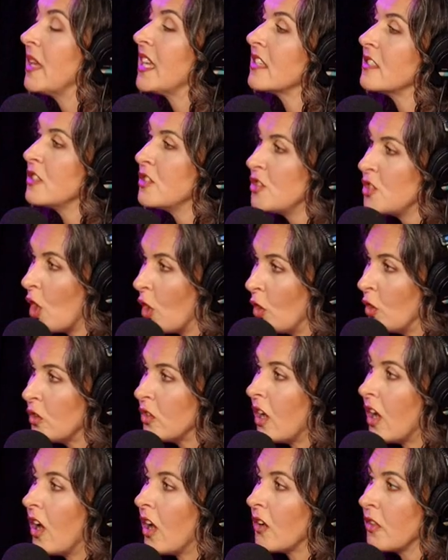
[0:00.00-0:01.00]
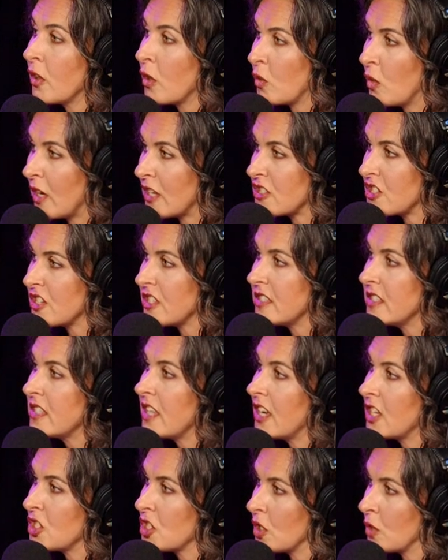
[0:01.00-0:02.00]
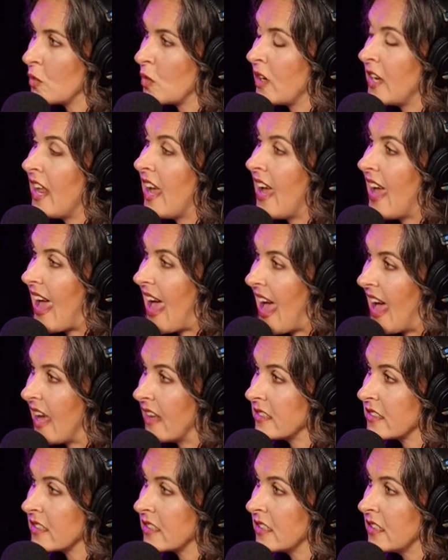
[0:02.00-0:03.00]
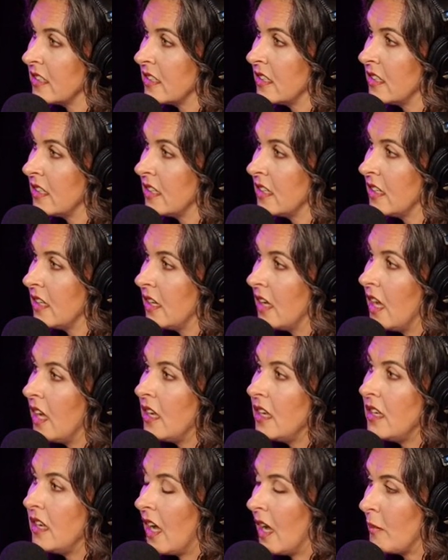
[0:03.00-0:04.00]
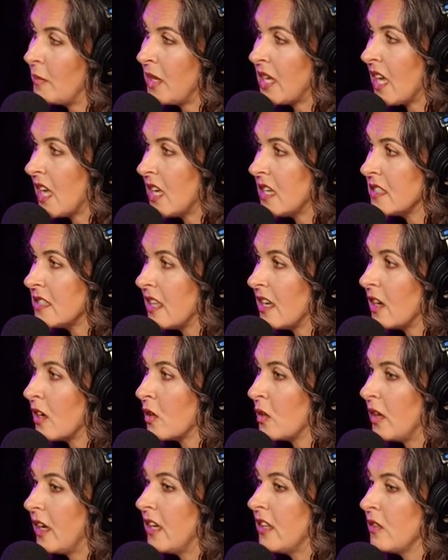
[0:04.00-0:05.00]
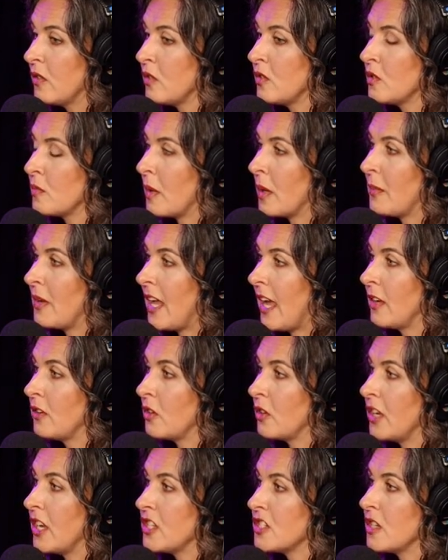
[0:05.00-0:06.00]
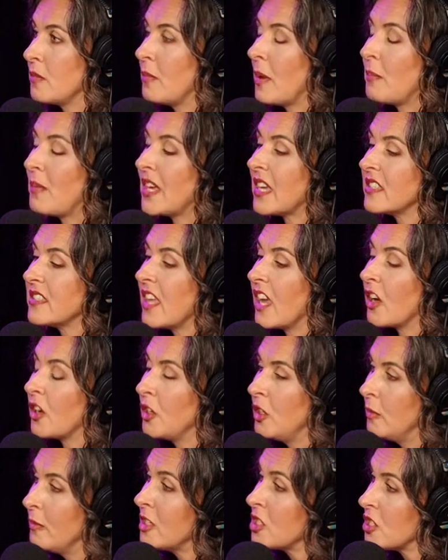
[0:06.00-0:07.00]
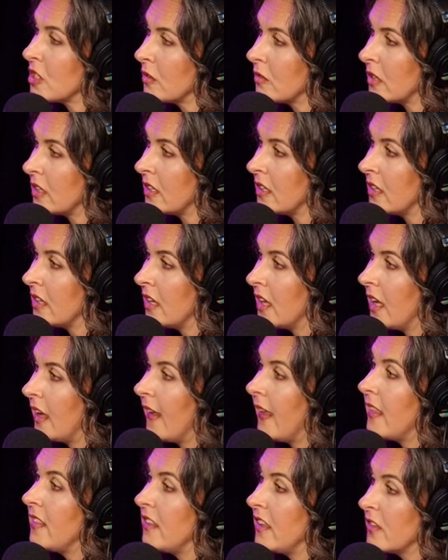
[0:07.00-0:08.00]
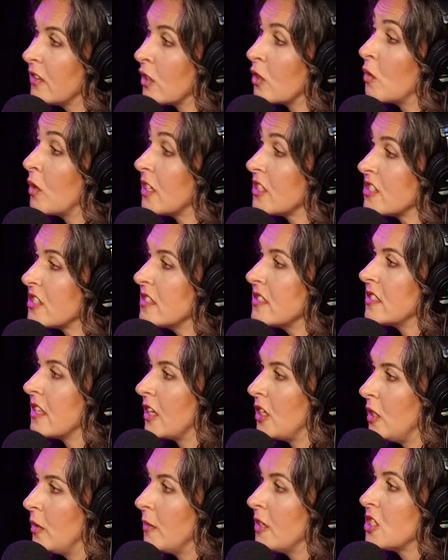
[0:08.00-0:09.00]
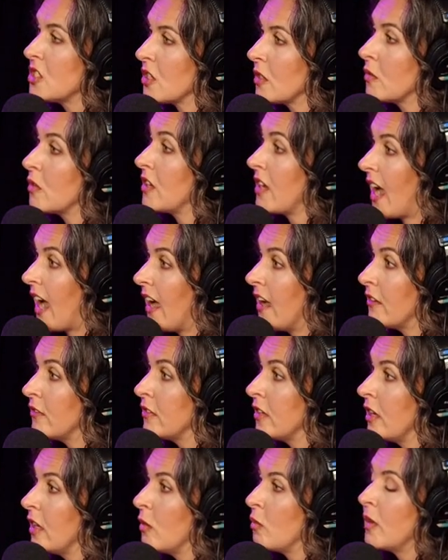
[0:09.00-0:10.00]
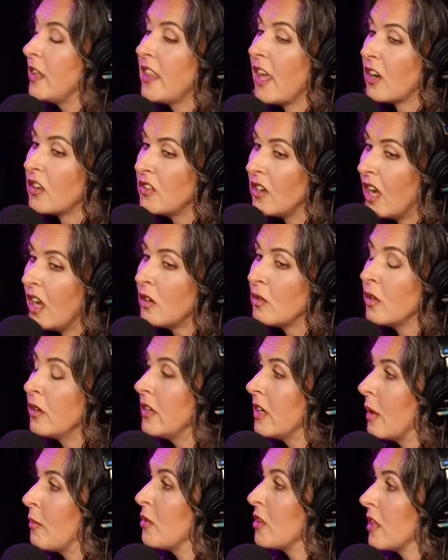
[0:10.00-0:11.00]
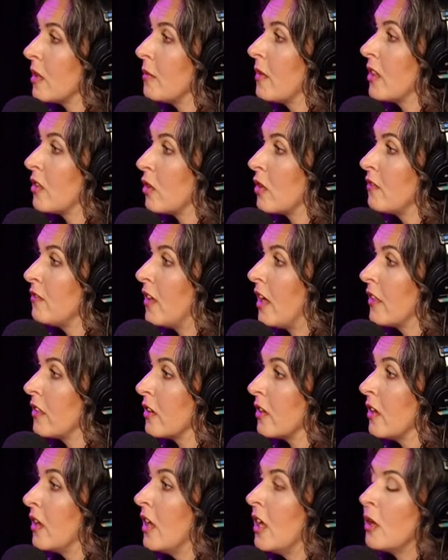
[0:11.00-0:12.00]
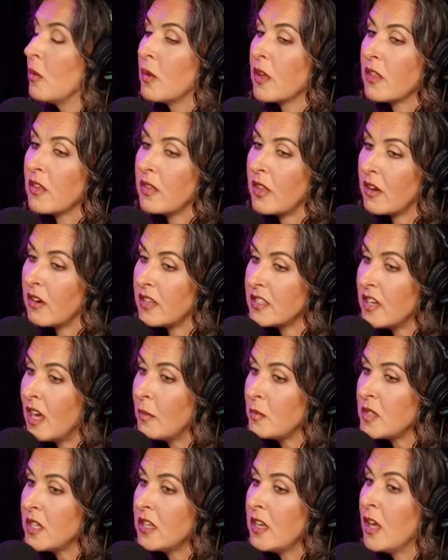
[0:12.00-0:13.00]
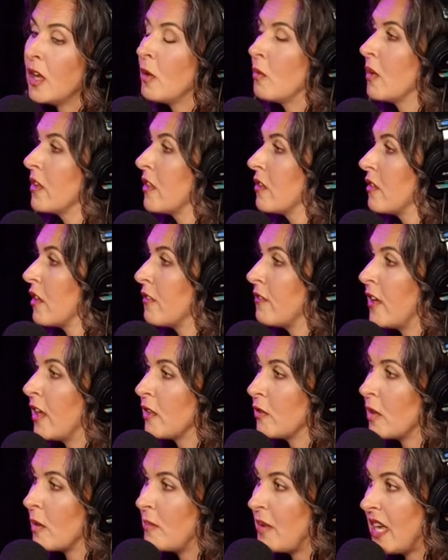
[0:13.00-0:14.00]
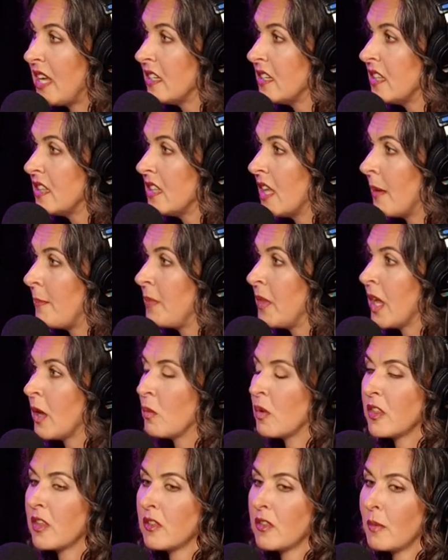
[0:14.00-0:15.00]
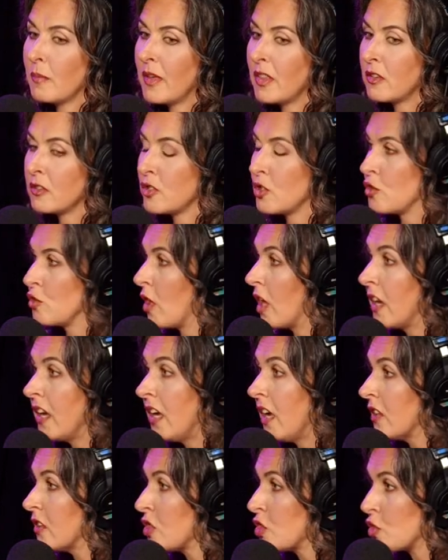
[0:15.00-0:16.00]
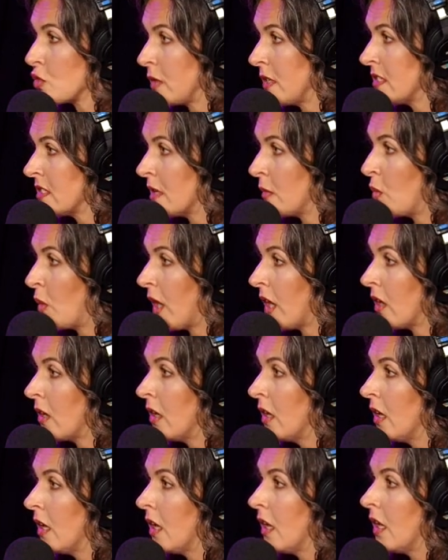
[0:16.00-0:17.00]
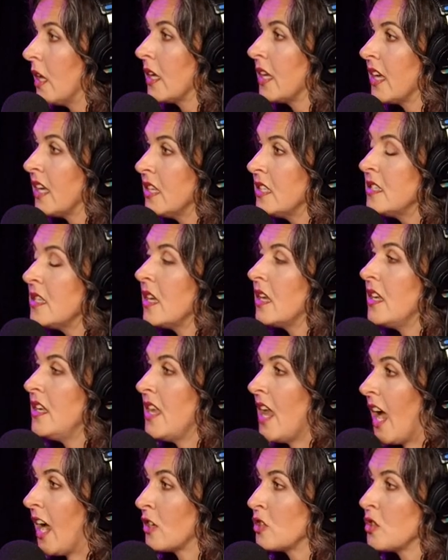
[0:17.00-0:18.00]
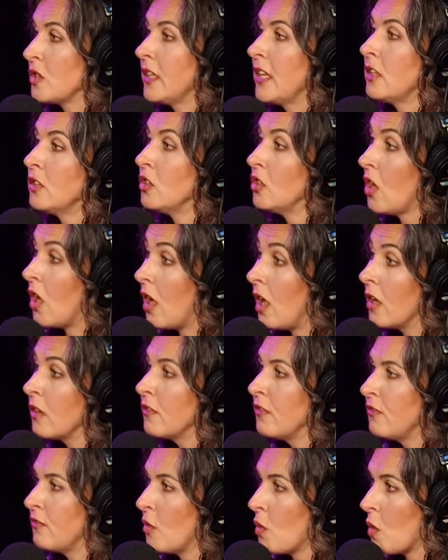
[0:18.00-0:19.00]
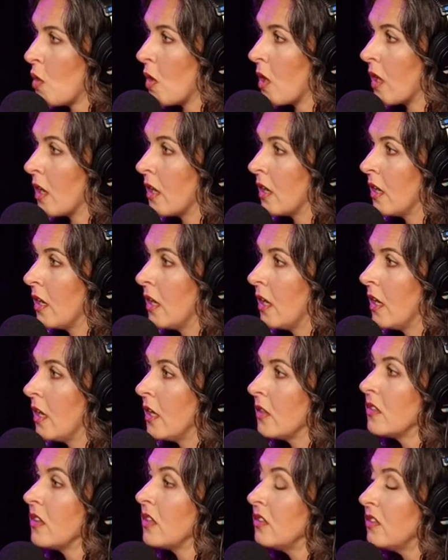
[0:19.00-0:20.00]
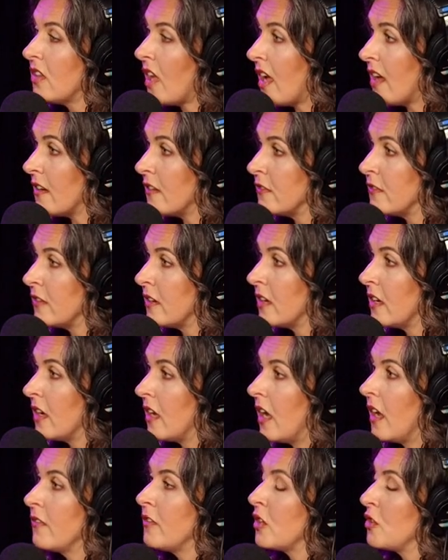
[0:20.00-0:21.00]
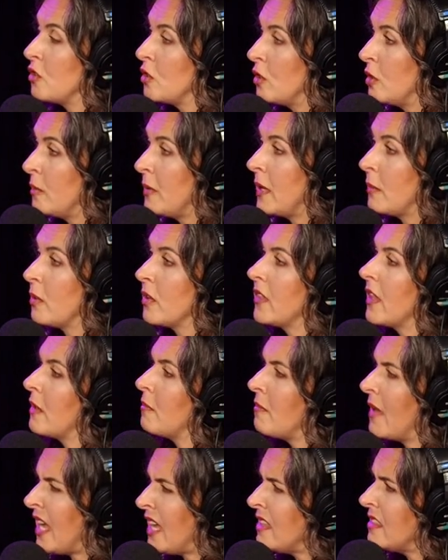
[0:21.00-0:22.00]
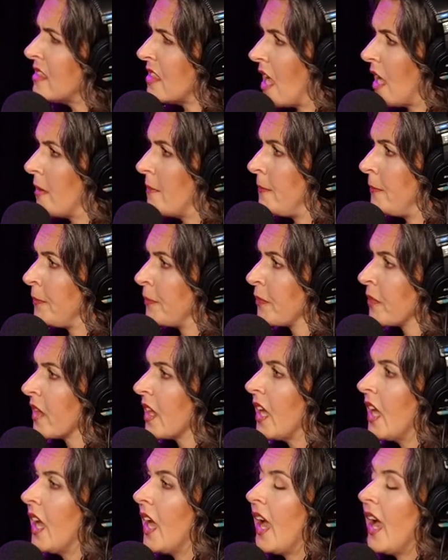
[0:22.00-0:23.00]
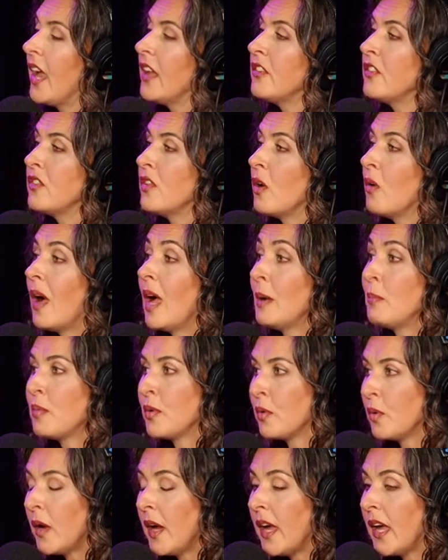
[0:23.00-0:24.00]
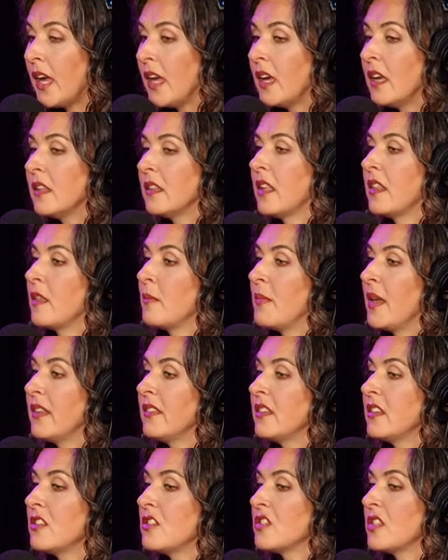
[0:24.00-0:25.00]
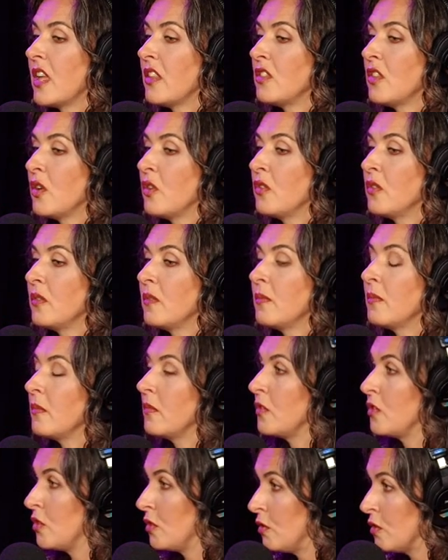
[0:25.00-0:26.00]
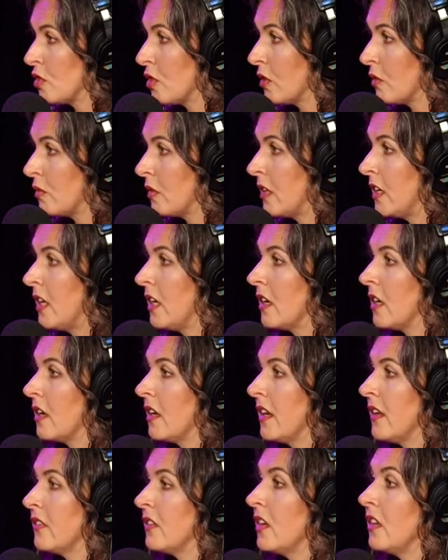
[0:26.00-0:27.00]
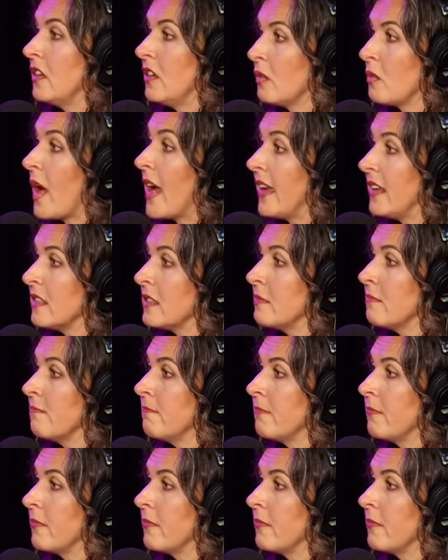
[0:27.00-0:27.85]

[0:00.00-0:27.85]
Because those are the questions that children ask mm. not because they are created through sperm and egg donation, but because they are human children. And these are questions that human children have when they are not growing up with their mother or father, whether they're adopted, whether their father abandoned them, whether their mother's a druggie on the street somewhere. Kids naturally long for the love of the two people that made them. And so I pray that the message that those two children hear is you're right.